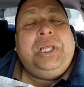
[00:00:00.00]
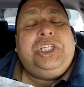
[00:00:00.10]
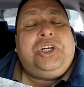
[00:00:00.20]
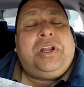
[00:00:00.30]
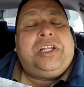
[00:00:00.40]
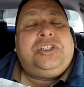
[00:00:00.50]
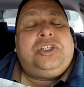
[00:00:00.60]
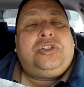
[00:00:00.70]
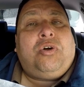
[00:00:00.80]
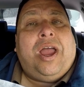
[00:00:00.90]
Please share, like,
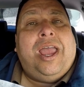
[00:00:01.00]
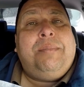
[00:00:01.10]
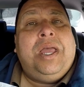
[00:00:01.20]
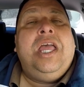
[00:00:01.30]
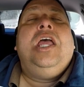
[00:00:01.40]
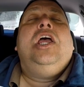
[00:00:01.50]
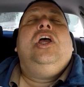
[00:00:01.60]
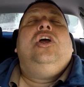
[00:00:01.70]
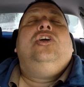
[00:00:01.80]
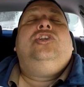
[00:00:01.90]
subscribe
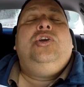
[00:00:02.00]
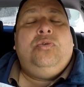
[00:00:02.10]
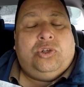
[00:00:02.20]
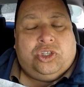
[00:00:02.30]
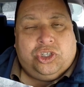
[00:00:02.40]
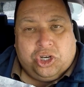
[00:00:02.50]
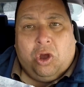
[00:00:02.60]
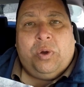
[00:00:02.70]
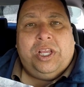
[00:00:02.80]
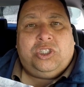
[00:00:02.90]
to
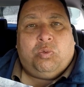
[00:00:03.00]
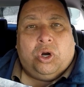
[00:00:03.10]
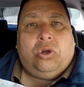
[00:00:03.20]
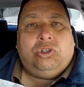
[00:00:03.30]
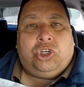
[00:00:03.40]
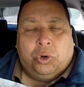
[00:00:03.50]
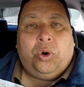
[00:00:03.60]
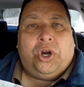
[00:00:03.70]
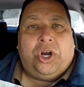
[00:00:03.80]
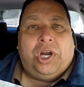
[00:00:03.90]
Joey's World
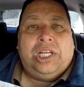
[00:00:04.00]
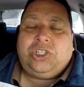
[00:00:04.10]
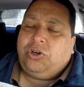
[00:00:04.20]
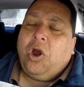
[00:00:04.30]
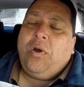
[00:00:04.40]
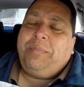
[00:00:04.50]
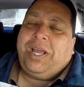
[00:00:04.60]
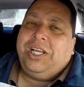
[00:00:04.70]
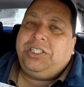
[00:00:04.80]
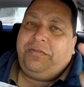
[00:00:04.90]
Tour. It's growing
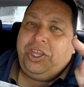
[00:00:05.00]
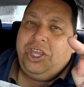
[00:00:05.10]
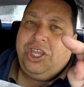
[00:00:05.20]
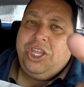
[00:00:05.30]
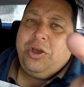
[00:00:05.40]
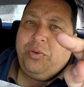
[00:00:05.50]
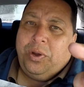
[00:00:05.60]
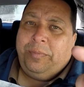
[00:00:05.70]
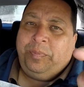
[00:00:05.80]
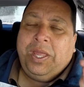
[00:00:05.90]
because of you.
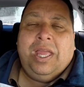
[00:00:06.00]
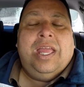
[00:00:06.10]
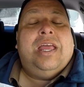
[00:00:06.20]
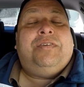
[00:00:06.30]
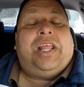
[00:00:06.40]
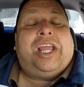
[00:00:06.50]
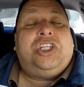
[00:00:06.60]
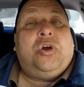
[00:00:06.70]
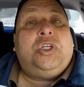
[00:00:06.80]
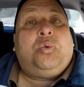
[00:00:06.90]
If you like
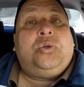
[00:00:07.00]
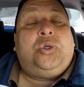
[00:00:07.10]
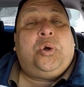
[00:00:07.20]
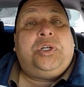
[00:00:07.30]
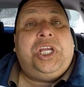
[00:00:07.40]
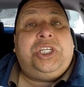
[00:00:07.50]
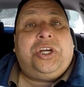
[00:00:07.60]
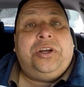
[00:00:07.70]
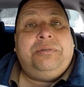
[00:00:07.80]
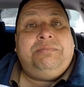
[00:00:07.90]
a Joey's World Tour
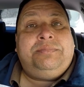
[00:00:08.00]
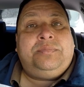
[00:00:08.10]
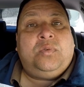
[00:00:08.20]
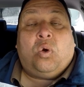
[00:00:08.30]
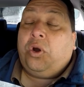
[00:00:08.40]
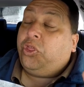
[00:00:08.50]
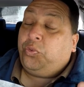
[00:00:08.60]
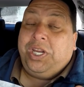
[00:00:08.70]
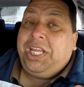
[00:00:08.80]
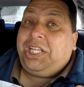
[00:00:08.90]
t-shirt or a
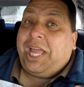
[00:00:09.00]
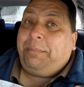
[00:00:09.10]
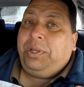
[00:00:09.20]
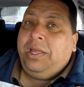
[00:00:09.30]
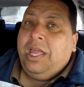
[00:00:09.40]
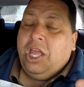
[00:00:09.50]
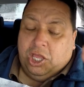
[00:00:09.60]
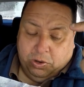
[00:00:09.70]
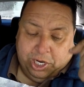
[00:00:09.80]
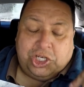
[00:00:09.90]
3D lamp,
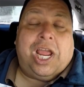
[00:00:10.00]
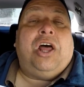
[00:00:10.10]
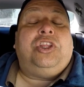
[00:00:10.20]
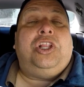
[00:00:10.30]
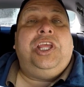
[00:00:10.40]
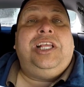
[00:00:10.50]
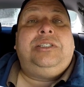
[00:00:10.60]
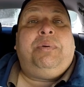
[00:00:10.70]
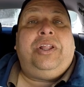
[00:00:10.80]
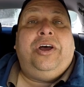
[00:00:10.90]
you can check out the
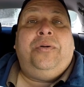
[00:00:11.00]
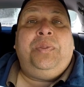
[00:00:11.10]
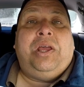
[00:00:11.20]
links below.